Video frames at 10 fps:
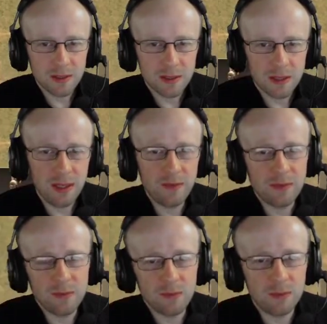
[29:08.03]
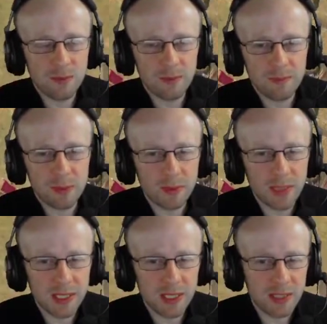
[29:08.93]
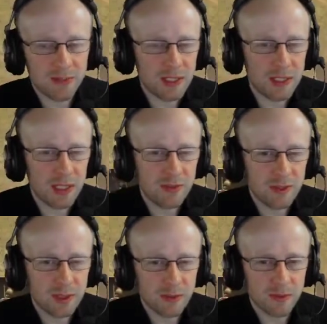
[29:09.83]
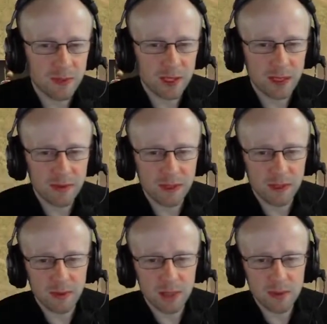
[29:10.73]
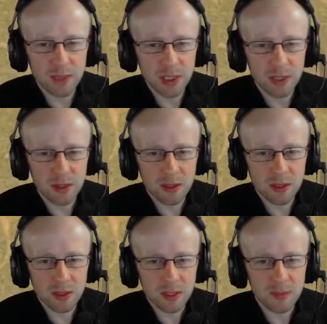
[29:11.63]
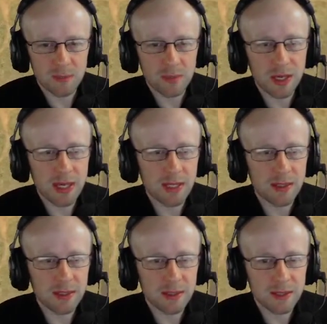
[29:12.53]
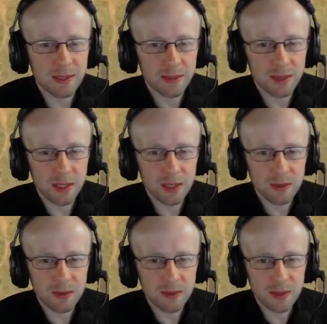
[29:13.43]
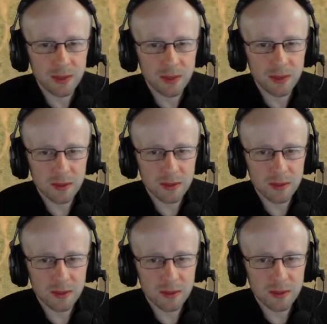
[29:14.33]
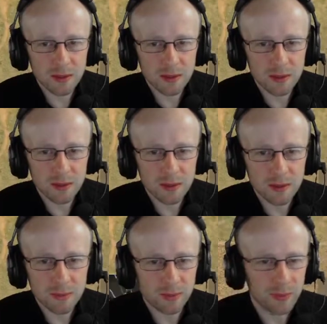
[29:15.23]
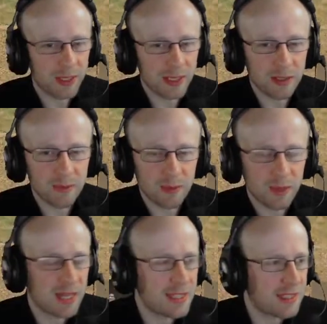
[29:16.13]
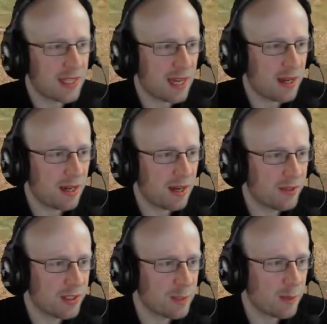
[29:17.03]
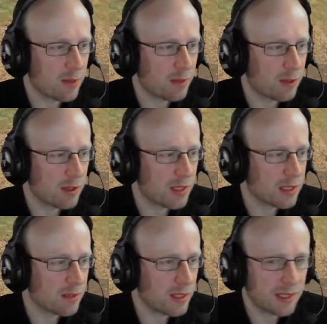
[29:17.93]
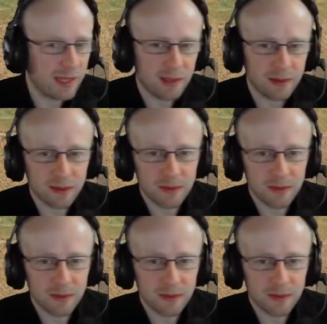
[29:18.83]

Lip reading: Particularly even Stevens with the thing. There we go, charge, break. This is where it goes. Brilliant. But that African Spearman unit is a bit deaded.